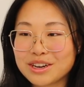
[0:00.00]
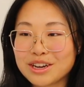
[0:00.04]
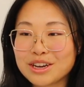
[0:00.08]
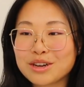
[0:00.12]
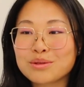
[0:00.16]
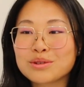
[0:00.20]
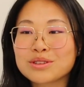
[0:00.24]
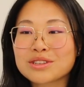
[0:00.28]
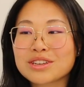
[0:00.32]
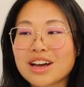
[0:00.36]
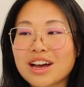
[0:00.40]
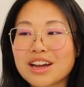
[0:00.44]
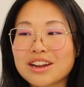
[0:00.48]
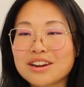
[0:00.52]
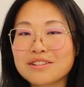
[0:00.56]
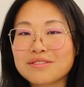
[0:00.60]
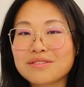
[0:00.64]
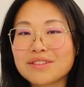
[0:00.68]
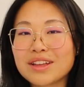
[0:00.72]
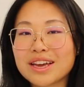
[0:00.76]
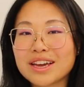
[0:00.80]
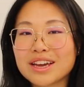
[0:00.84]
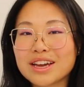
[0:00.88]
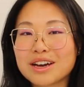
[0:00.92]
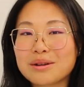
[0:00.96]
It was kind of
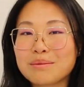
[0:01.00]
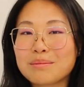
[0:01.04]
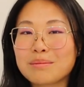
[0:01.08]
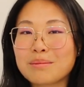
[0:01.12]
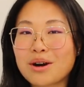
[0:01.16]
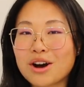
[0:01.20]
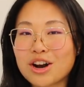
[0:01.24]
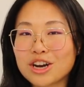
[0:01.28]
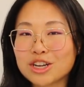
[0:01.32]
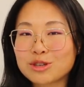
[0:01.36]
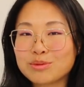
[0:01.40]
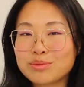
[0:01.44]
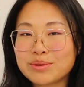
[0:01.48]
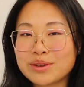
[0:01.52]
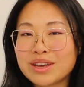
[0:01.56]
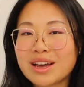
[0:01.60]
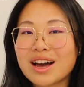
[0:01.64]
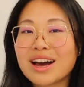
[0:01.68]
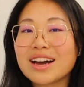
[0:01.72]
like a mosh pit.